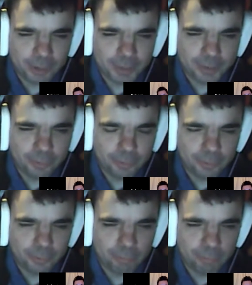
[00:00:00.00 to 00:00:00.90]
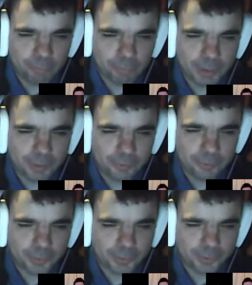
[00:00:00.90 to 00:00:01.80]
any new traits
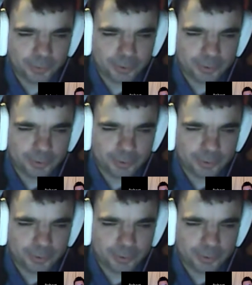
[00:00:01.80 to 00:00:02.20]
for?